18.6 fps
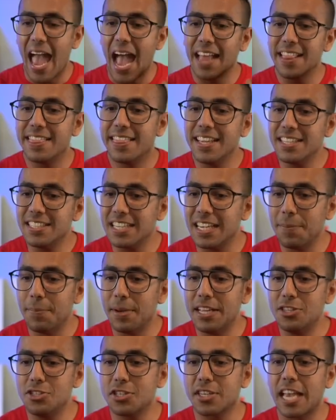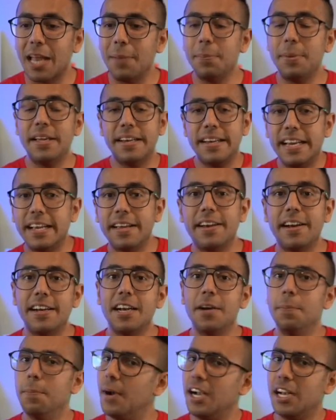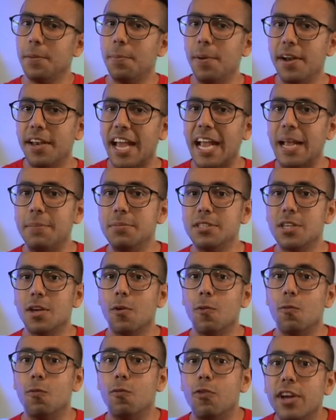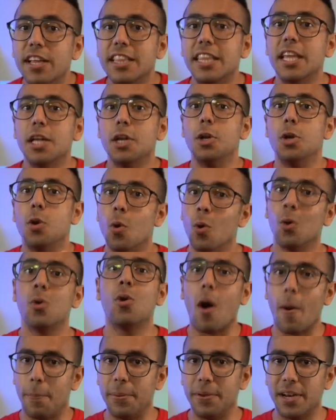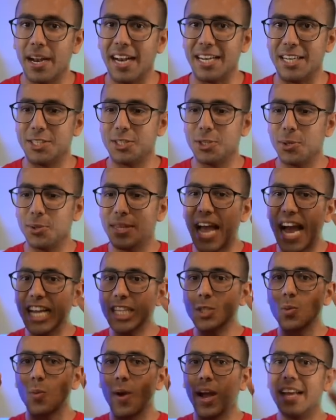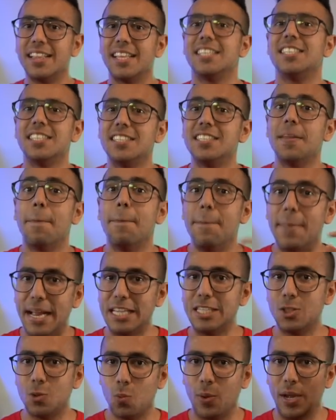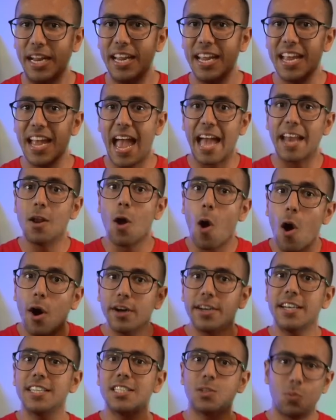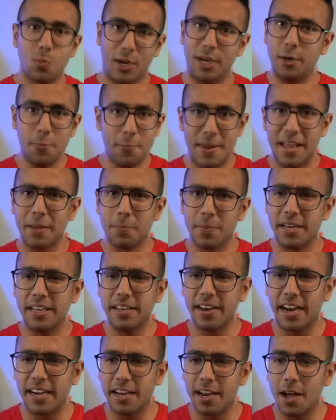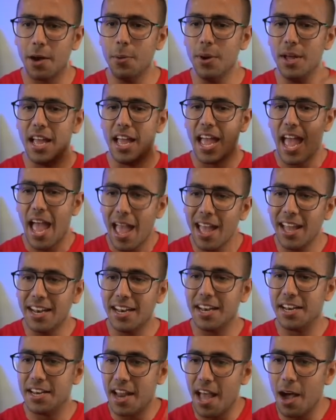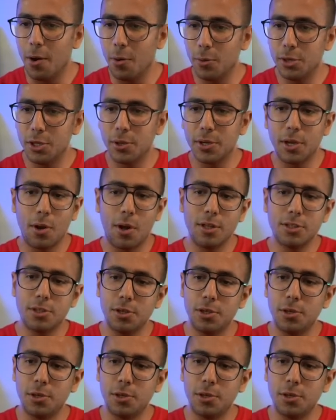and this image can be recreated multiple times with no copyright. So that's why this is the best way and hottest way to make money right now. And now you can also